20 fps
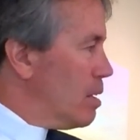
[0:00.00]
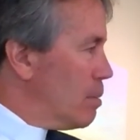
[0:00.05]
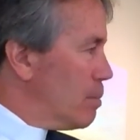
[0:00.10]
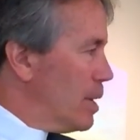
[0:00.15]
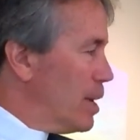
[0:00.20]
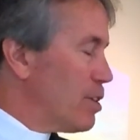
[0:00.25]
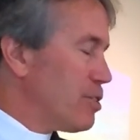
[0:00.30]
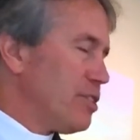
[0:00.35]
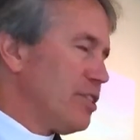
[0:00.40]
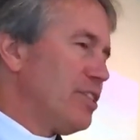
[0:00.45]

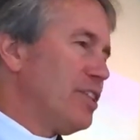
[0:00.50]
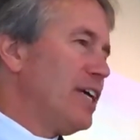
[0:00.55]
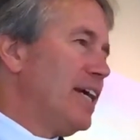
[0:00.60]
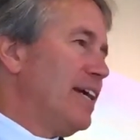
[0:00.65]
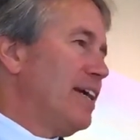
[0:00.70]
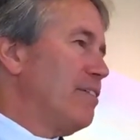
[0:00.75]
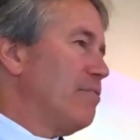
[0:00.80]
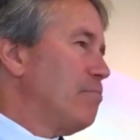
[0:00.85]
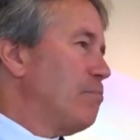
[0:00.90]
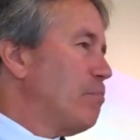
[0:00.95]
But here's the
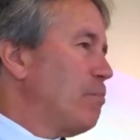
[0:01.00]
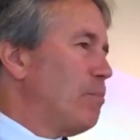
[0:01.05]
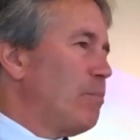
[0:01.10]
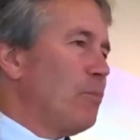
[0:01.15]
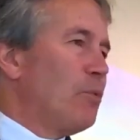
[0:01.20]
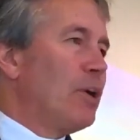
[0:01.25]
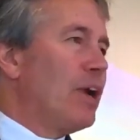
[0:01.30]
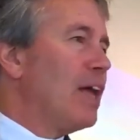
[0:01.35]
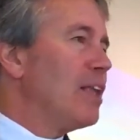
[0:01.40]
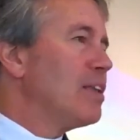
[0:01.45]
thing,
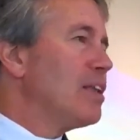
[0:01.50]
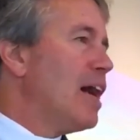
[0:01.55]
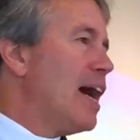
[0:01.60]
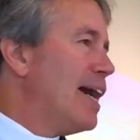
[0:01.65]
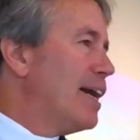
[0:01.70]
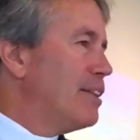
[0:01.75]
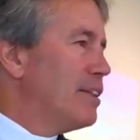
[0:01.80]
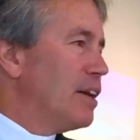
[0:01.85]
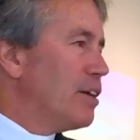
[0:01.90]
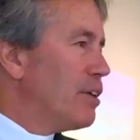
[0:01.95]
we're not
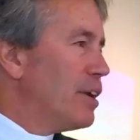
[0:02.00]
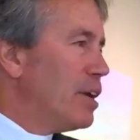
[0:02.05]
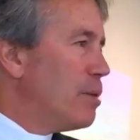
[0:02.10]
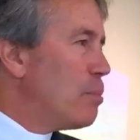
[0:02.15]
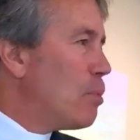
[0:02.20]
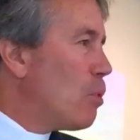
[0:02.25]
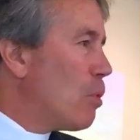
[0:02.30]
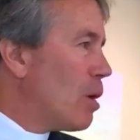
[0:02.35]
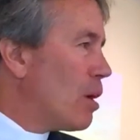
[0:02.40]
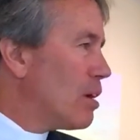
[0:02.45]
lying there
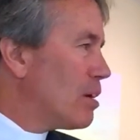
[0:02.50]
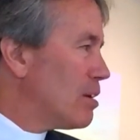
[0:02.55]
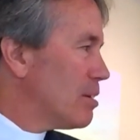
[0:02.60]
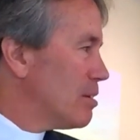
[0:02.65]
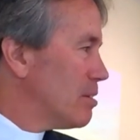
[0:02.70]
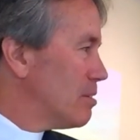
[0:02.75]
anymore.